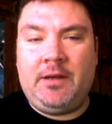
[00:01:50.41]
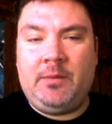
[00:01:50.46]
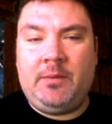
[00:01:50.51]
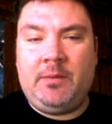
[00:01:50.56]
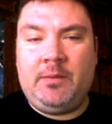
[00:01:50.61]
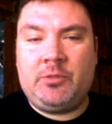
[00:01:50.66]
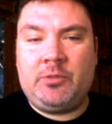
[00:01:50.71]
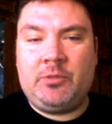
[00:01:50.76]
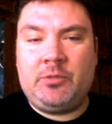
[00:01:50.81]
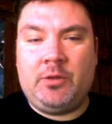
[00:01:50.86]

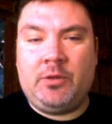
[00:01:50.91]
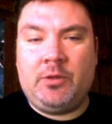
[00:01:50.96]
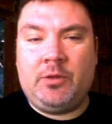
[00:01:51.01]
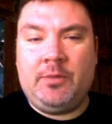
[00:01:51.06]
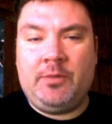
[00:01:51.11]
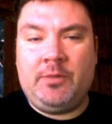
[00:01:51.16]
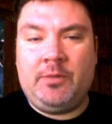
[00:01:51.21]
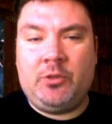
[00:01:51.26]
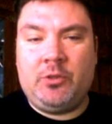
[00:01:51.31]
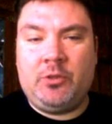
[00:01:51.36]
I'm sure the
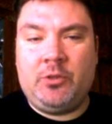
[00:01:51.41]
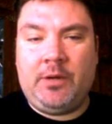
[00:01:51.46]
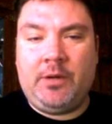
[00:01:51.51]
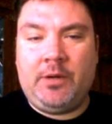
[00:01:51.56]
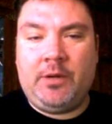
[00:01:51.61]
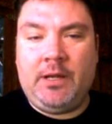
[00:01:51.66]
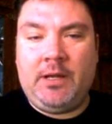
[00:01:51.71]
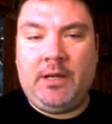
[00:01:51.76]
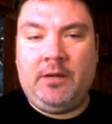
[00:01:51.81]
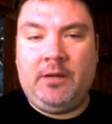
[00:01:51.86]

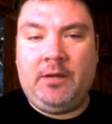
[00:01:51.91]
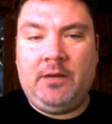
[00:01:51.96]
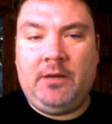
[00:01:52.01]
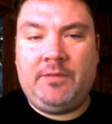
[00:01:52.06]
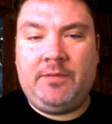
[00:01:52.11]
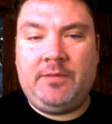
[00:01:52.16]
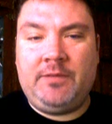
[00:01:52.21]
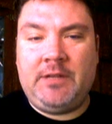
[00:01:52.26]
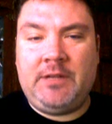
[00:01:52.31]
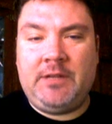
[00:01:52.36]
majority of
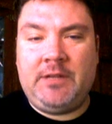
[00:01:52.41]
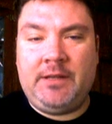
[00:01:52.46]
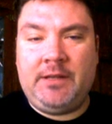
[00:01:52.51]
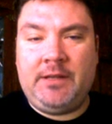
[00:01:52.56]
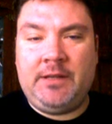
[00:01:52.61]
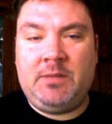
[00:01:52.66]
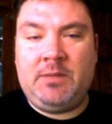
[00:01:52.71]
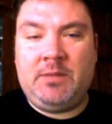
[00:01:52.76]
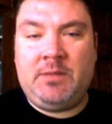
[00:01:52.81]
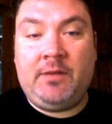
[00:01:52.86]

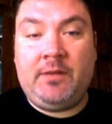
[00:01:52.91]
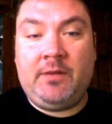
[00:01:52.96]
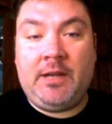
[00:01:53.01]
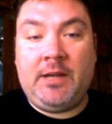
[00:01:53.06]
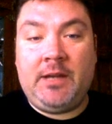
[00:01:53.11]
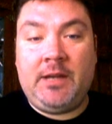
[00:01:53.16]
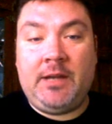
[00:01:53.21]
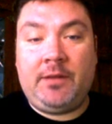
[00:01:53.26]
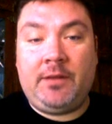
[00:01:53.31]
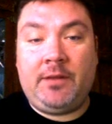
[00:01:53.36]
Italians, being a very
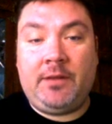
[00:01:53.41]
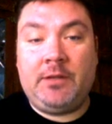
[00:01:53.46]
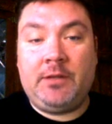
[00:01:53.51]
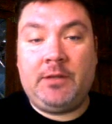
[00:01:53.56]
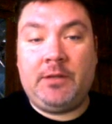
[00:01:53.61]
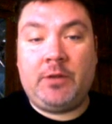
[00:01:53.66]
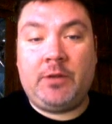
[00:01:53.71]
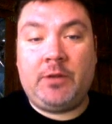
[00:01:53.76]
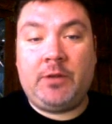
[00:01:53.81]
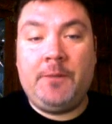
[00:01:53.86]
Catholic
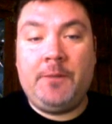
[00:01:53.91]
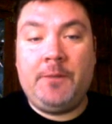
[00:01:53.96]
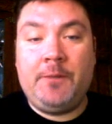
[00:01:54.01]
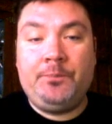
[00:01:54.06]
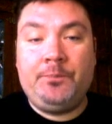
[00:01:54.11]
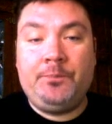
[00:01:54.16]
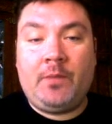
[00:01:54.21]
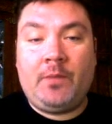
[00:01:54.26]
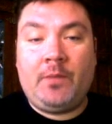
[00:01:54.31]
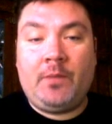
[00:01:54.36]
country,
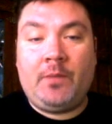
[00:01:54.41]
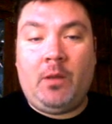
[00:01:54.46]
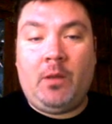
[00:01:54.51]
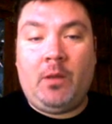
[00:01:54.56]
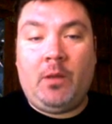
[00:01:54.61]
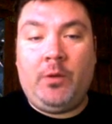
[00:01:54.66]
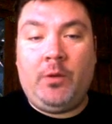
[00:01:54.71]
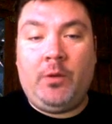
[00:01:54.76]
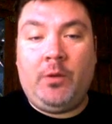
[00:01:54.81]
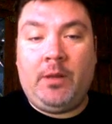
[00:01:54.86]

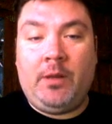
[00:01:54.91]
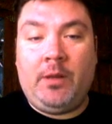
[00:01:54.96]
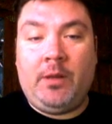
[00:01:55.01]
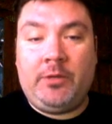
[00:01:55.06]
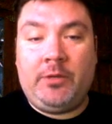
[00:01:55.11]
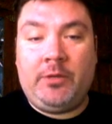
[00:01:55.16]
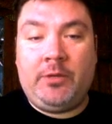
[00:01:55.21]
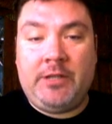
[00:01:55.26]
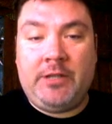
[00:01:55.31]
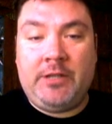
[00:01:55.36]
would not
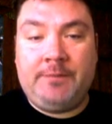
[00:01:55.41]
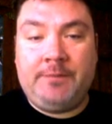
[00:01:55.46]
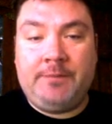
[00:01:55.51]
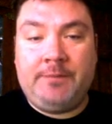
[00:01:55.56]
appreciate.